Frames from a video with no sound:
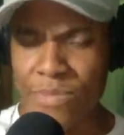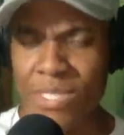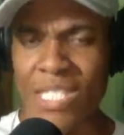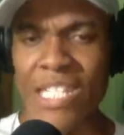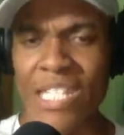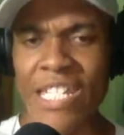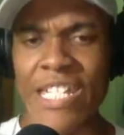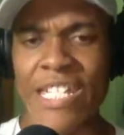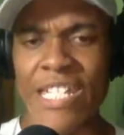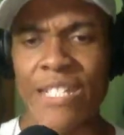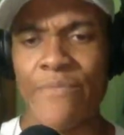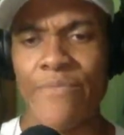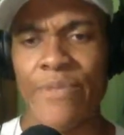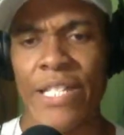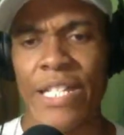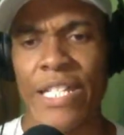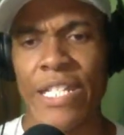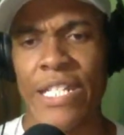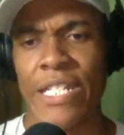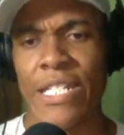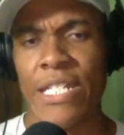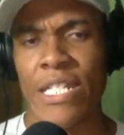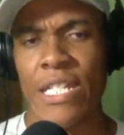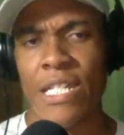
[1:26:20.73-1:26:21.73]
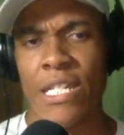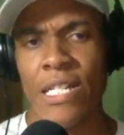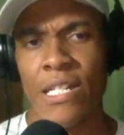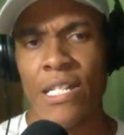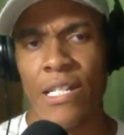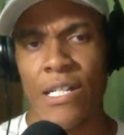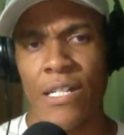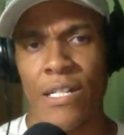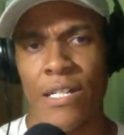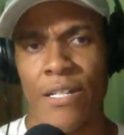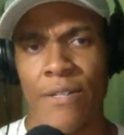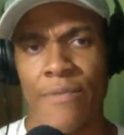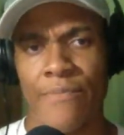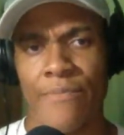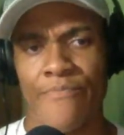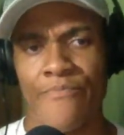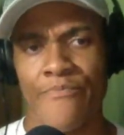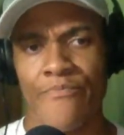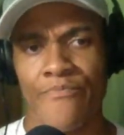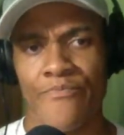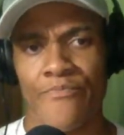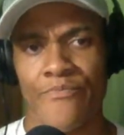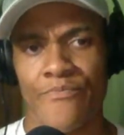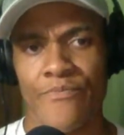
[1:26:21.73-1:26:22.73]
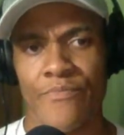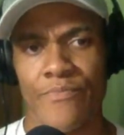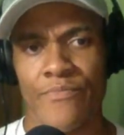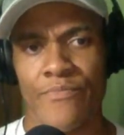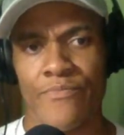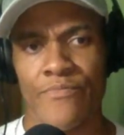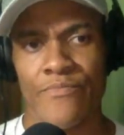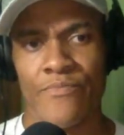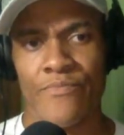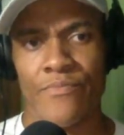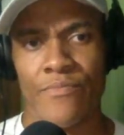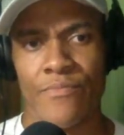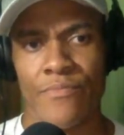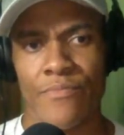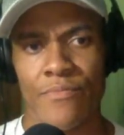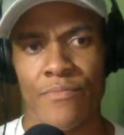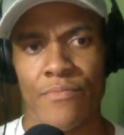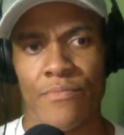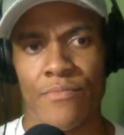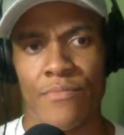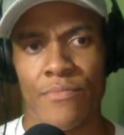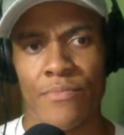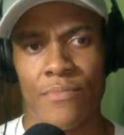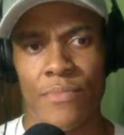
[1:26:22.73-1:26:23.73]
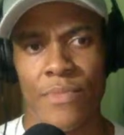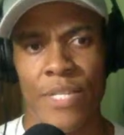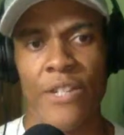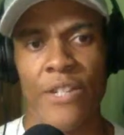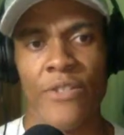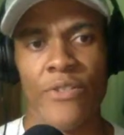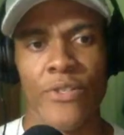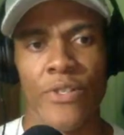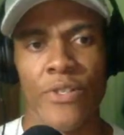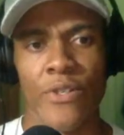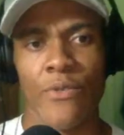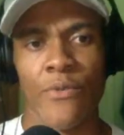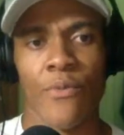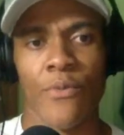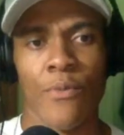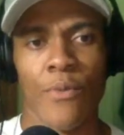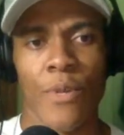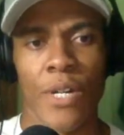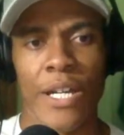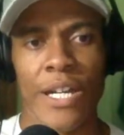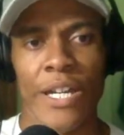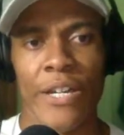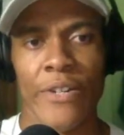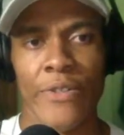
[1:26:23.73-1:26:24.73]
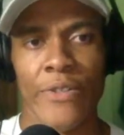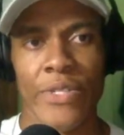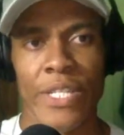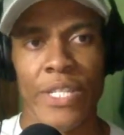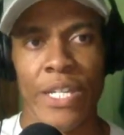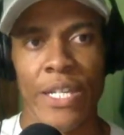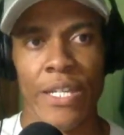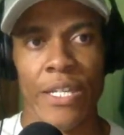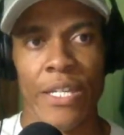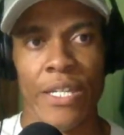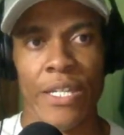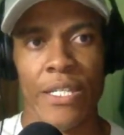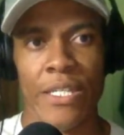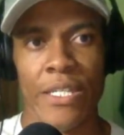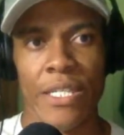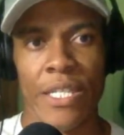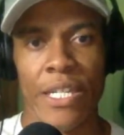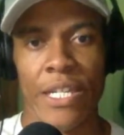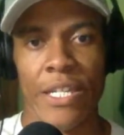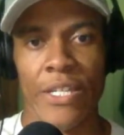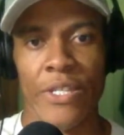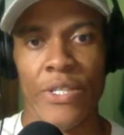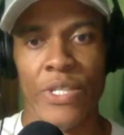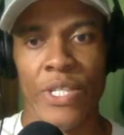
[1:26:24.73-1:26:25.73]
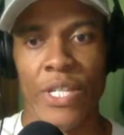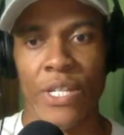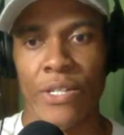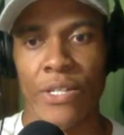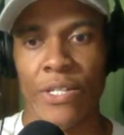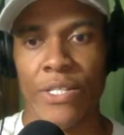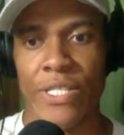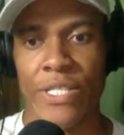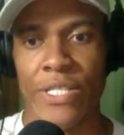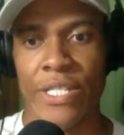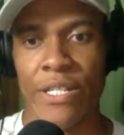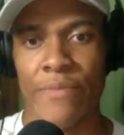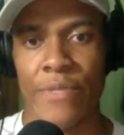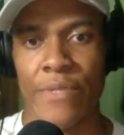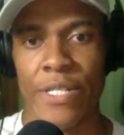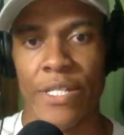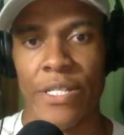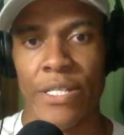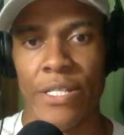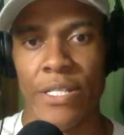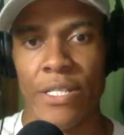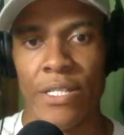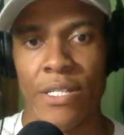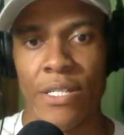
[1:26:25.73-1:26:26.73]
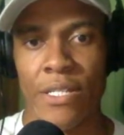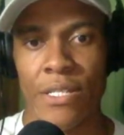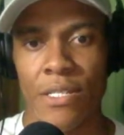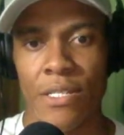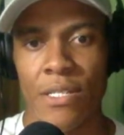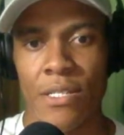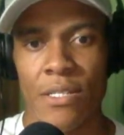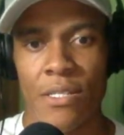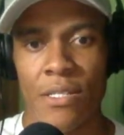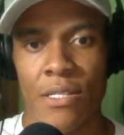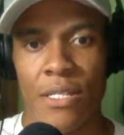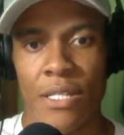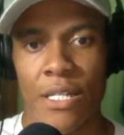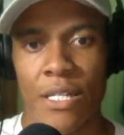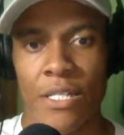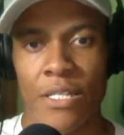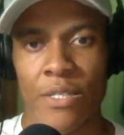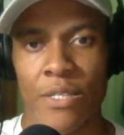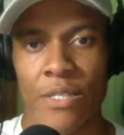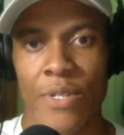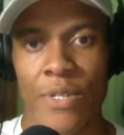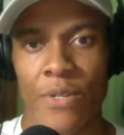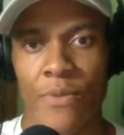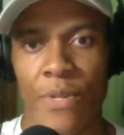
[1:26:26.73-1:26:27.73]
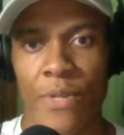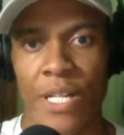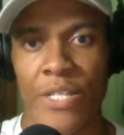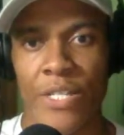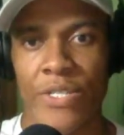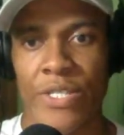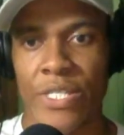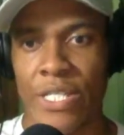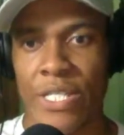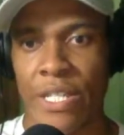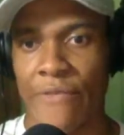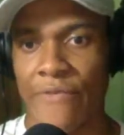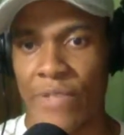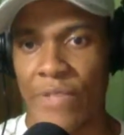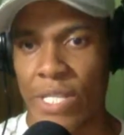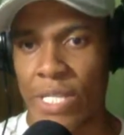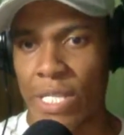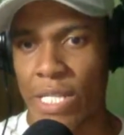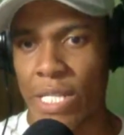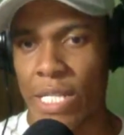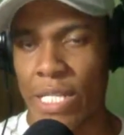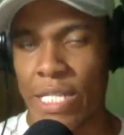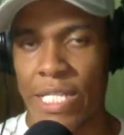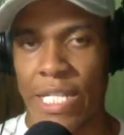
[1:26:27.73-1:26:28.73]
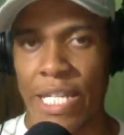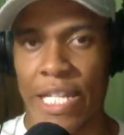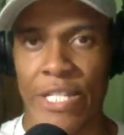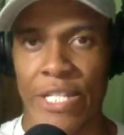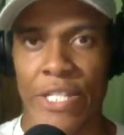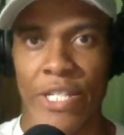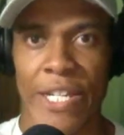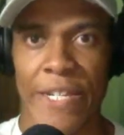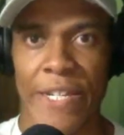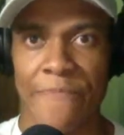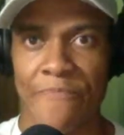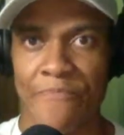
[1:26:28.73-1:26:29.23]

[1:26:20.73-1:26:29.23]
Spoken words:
Indie Planet. um I don't know what else they sell on there, but it's been a while since I visited that site.